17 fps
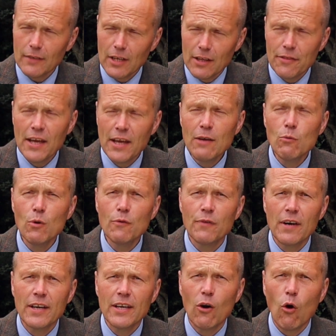they were
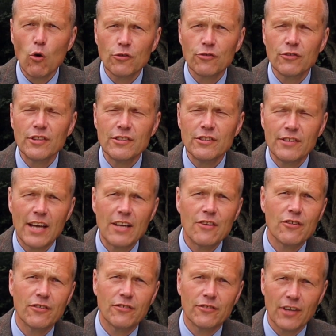very
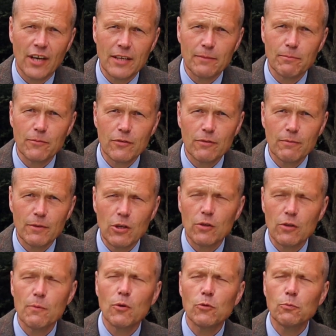ostentatious times. You
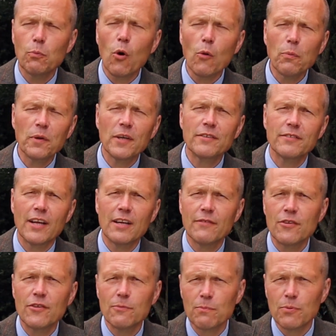know, the most popular
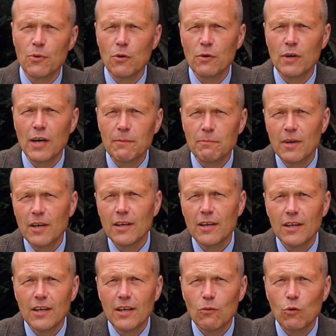television program
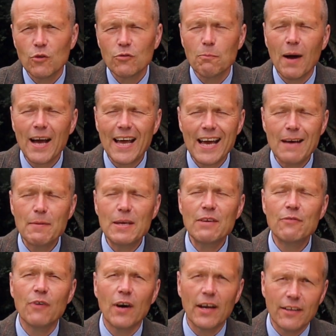was
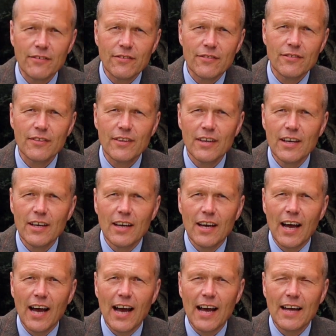Miami Vice.
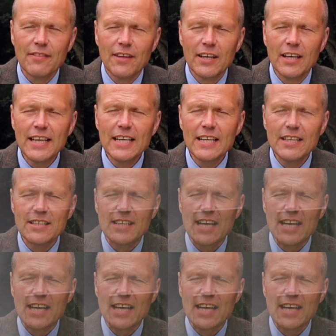And the lead